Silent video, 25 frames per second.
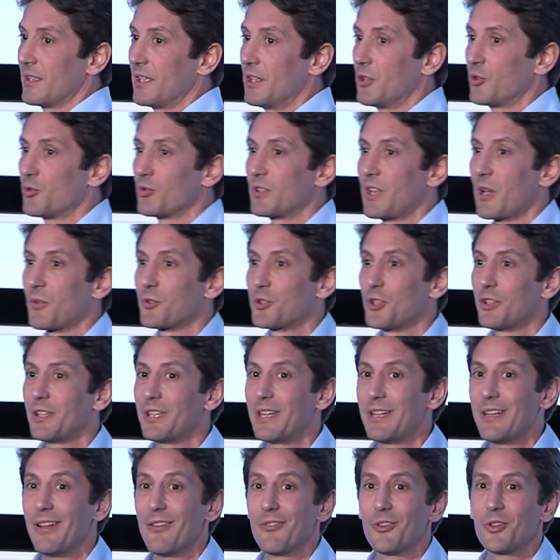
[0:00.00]
in
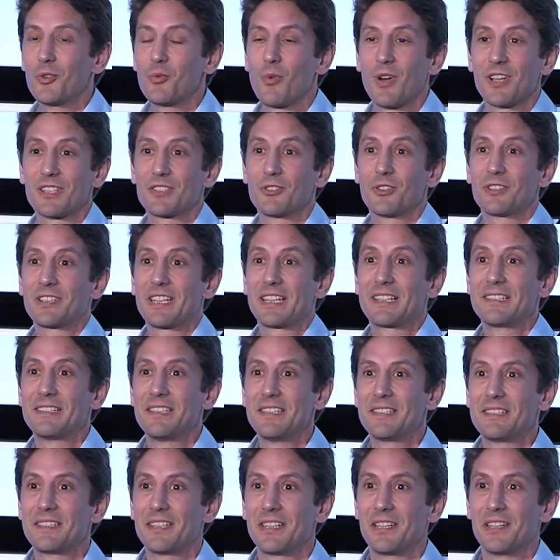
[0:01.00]
2011 was not
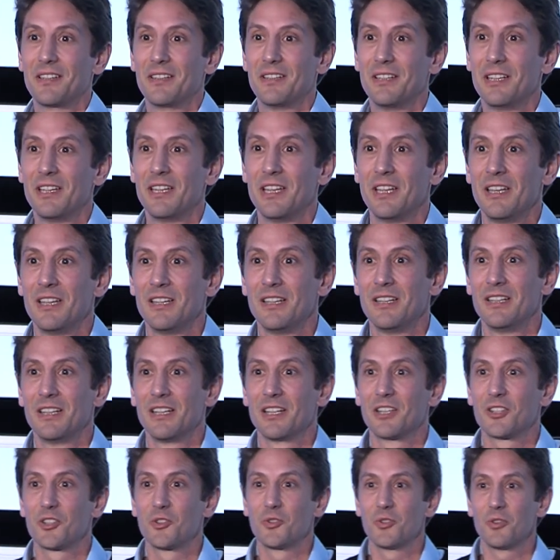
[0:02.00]
existing.
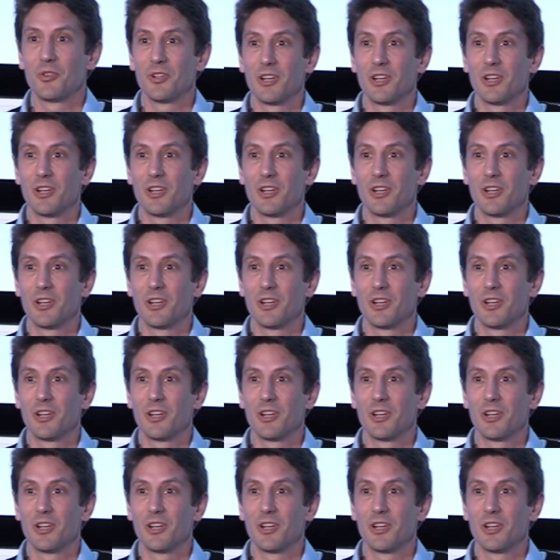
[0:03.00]
As you know,